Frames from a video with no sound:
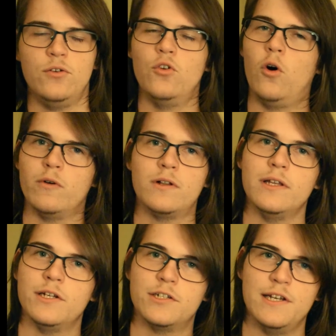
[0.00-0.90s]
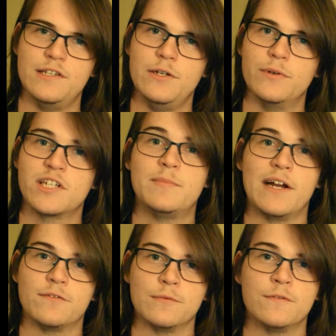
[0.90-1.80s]
normal cliches that you
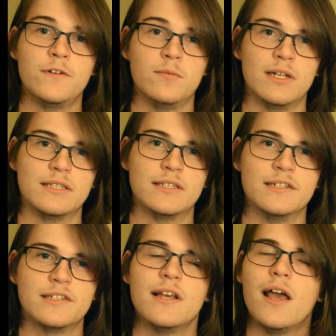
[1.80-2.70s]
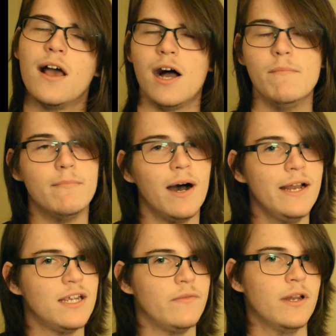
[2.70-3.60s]
expect from a film like this, I
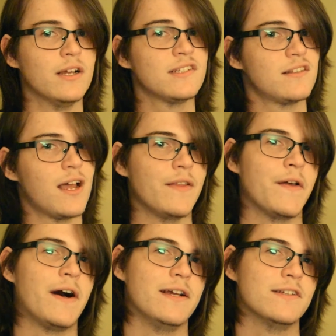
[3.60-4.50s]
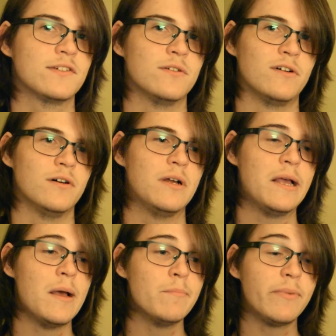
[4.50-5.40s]
might give it a slightly higher score,
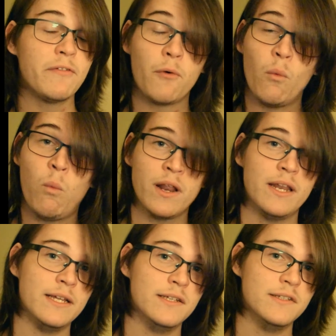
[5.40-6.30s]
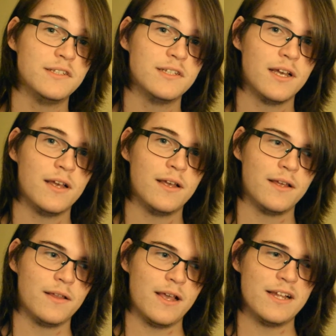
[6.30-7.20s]
but for what it is,
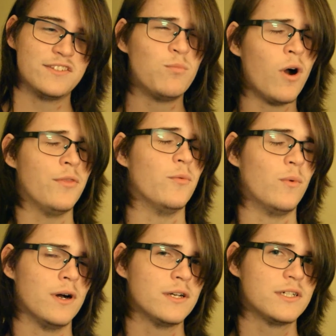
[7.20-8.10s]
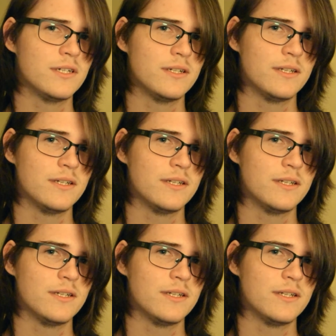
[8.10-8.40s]
it's worth a watch.